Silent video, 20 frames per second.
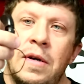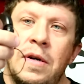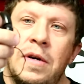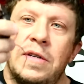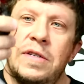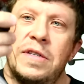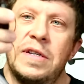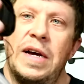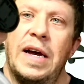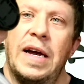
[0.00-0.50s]

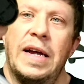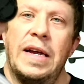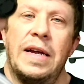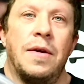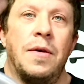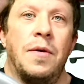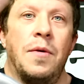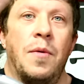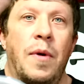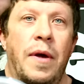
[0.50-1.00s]
Looks
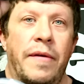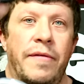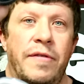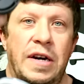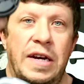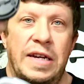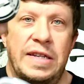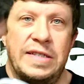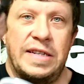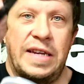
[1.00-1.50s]
like we have a
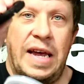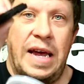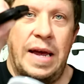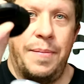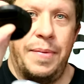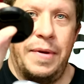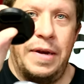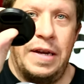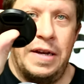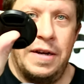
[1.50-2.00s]
lens
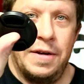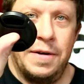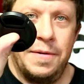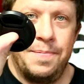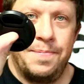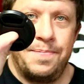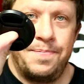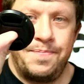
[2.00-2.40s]
cap in here.